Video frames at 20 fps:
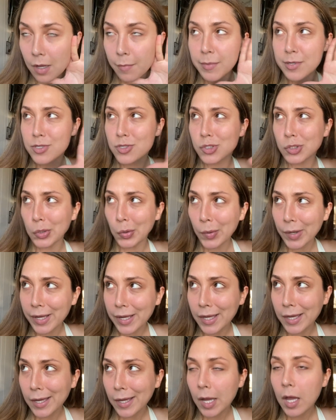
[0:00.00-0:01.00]
I'm
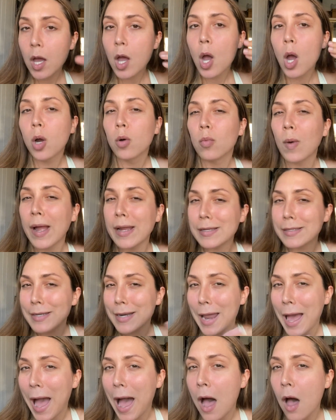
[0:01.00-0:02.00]
enjoying it right
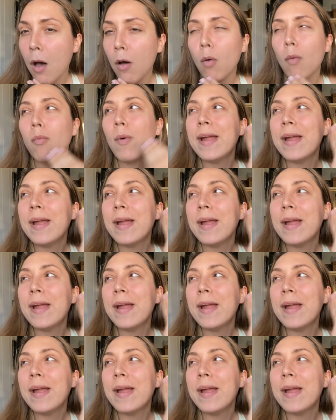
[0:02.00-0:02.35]
now.